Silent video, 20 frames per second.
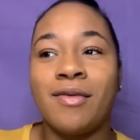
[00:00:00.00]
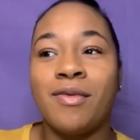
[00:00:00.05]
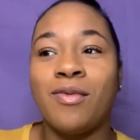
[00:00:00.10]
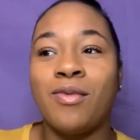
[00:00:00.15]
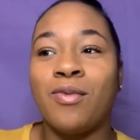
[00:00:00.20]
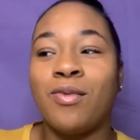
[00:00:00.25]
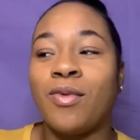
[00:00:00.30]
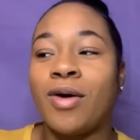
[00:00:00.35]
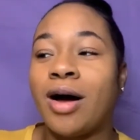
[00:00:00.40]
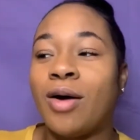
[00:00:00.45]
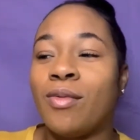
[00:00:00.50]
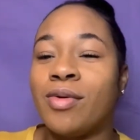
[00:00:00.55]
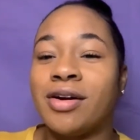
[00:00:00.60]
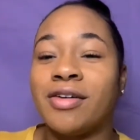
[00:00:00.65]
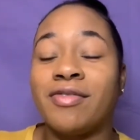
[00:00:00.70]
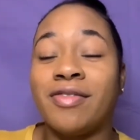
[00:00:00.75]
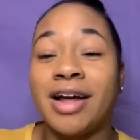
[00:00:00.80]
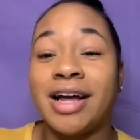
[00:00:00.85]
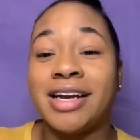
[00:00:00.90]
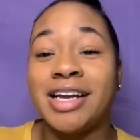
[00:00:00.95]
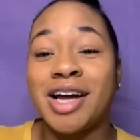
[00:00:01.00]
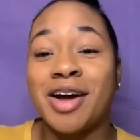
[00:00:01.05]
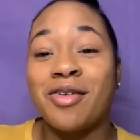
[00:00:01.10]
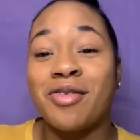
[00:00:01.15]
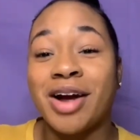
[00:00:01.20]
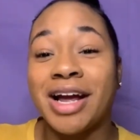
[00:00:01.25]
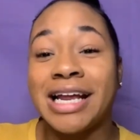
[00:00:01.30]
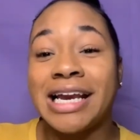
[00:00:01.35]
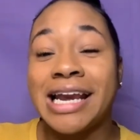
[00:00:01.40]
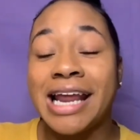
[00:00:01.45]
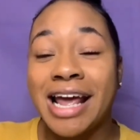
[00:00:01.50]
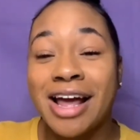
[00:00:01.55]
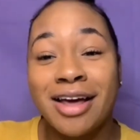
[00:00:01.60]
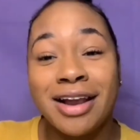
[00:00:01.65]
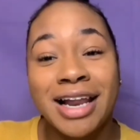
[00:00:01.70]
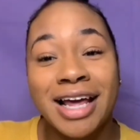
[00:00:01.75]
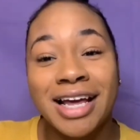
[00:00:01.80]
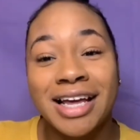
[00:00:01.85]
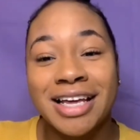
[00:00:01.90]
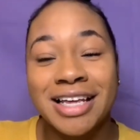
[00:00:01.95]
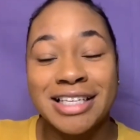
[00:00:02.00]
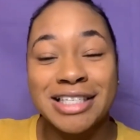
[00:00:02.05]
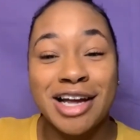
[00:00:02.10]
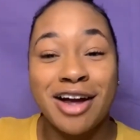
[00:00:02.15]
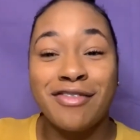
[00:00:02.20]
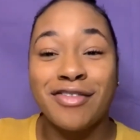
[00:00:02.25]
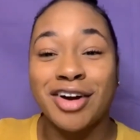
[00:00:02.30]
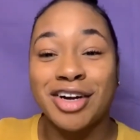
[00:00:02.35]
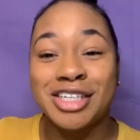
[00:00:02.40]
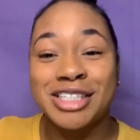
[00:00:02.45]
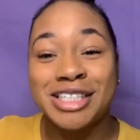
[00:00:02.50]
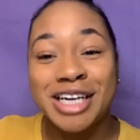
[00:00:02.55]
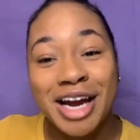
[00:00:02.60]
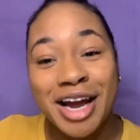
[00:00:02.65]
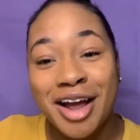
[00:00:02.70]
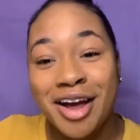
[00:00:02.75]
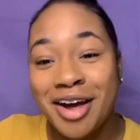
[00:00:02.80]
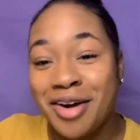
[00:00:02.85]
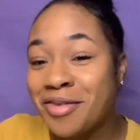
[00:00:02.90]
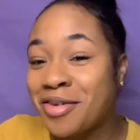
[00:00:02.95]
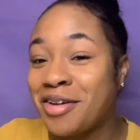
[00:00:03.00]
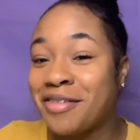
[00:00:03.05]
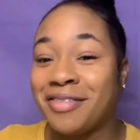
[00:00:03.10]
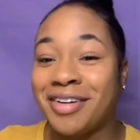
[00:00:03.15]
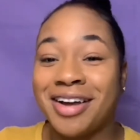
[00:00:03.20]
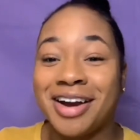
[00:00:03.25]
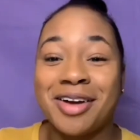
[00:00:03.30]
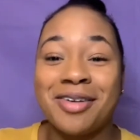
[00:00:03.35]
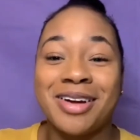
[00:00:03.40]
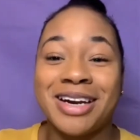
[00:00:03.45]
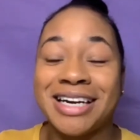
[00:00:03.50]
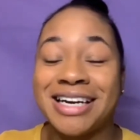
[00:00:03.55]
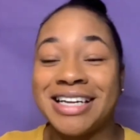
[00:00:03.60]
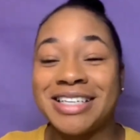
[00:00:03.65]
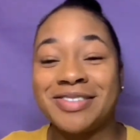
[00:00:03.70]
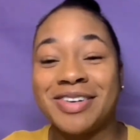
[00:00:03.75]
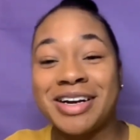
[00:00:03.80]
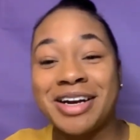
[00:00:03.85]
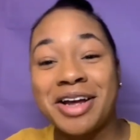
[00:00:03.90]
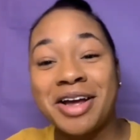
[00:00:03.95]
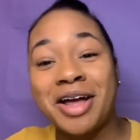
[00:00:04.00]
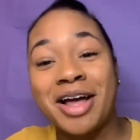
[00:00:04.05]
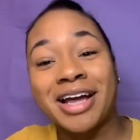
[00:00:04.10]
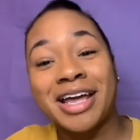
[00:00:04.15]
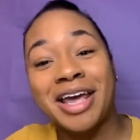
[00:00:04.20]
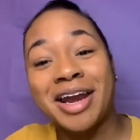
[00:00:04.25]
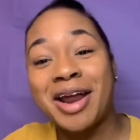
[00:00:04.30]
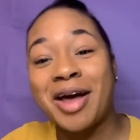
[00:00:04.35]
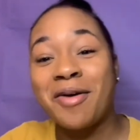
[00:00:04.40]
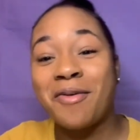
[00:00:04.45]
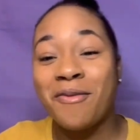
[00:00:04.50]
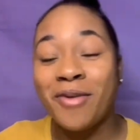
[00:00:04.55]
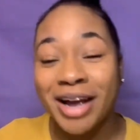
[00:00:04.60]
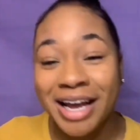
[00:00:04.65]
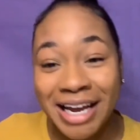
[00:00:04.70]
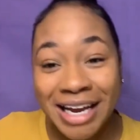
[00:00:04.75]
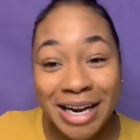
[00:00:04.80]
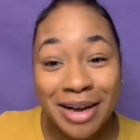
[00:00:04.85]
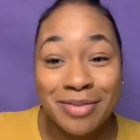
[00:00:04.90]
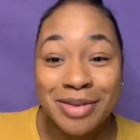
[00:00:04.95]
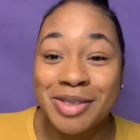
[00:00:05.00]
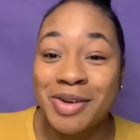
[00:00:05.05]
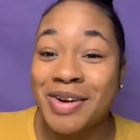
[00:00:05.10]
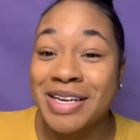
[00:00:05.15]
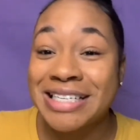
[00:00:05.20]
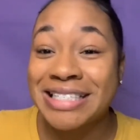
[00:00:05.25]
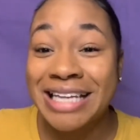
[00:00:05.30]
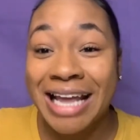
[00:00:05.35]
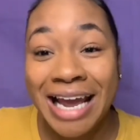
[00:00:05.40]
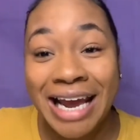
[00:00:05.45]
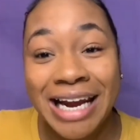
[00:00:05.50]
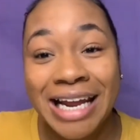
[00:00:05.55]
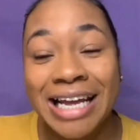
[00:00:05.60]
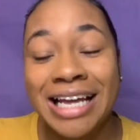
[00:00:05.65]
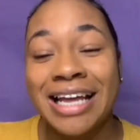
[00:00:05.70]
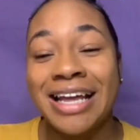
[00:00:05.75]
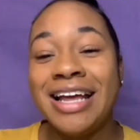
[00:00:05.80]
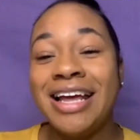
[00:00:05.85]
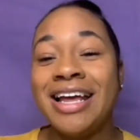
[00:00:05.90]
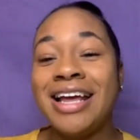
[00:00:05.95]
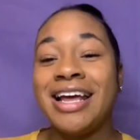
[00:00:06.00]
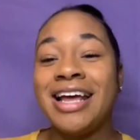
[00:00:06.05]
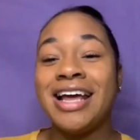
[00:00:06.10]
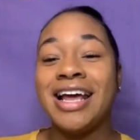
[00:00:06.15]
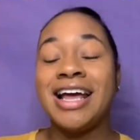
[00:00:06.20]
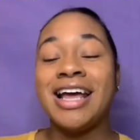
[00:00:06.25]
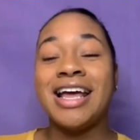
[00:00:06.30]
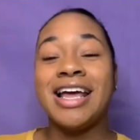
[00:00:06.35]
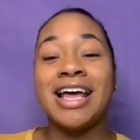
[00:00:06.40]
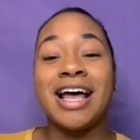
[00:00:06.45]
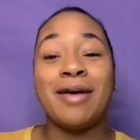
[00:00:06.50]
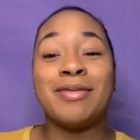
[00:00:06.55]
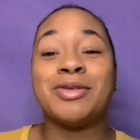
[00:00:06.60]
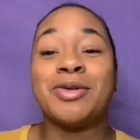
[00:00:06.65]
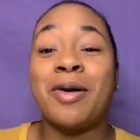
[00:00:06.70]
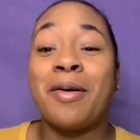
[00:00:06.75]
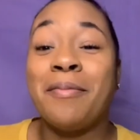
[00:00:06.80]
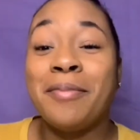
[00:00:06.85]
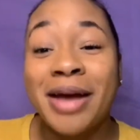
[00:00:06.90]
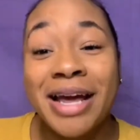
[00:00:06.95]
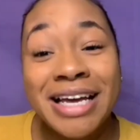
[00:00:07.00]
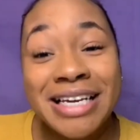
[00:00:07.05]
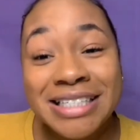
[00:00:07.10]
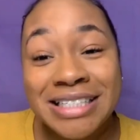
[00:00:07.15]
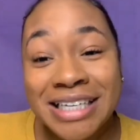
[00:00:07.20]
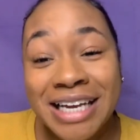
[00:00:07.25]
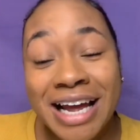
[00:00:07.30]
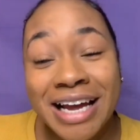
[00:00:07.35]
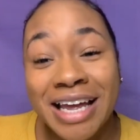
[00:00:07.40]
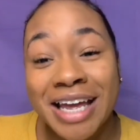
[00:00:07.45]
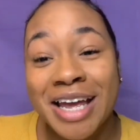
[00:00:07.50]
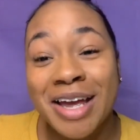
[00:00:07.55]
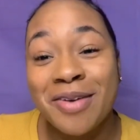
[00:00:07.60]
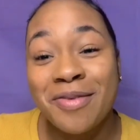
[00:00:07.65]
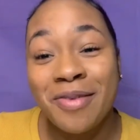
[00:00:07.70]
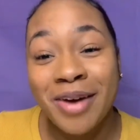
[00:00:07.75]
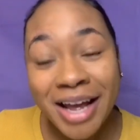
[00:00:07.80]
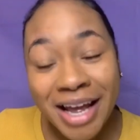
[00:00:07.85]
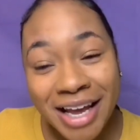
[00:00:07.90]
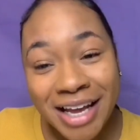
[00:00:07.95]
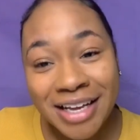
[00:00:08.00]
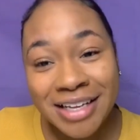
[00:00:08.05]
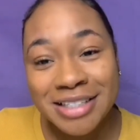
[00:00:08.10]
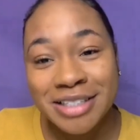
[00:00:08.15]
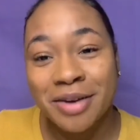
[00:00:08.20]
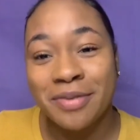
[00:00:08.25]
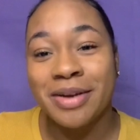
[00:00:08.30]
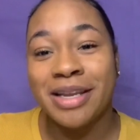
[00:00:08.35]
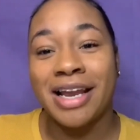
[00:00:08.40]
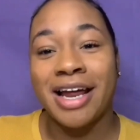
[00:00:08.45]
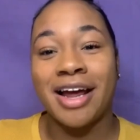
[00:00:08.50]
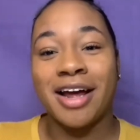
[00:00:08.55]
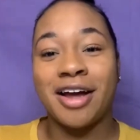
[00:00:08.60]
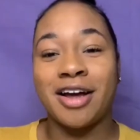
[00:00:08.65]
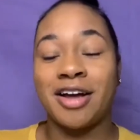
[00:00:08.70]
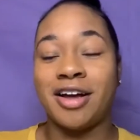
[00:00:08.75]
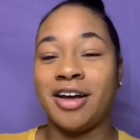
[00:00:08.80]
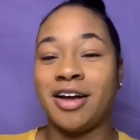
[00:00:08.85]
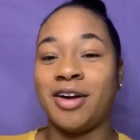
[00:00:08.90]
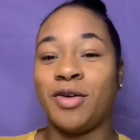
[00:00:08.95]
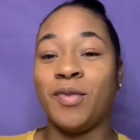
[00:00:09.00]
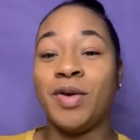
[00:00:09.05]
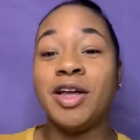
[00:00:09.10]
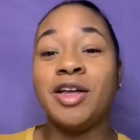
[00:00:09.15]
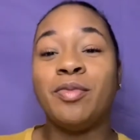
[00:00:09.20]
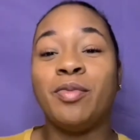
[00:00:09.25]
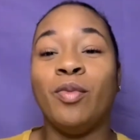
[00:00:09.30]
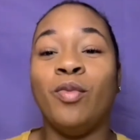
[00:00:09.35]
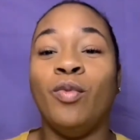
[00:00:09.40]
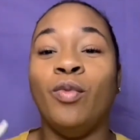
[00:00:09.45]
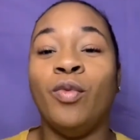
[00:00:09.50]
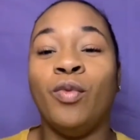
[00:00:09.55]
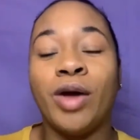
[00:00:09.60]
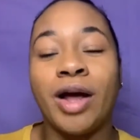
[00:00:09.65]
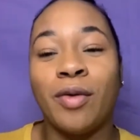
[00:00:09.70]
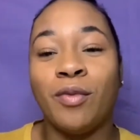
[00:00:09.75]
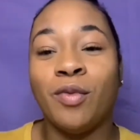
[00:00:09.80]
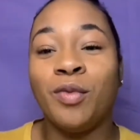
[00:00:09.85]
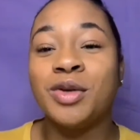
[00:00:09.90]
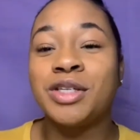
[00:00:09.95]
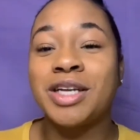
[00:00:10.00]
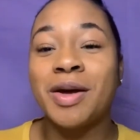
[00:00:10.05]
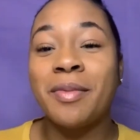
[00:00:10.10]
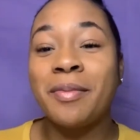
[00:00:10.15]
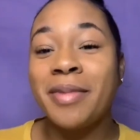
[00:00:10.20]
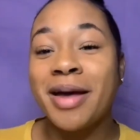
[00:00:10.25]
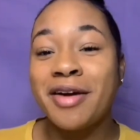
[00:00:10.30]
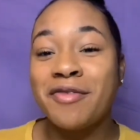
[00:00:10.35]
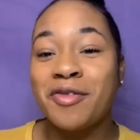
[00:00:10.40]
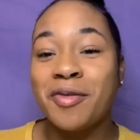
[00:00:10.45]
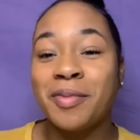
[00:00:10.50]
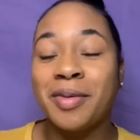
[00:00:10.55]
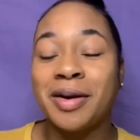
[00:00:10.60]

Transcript: I want to find out right now. Like, it's our first child. I want to find out what it is right now. I cannot wait. I'm so ecstatic. I'm so impatient. I can't wait. So we was coming back from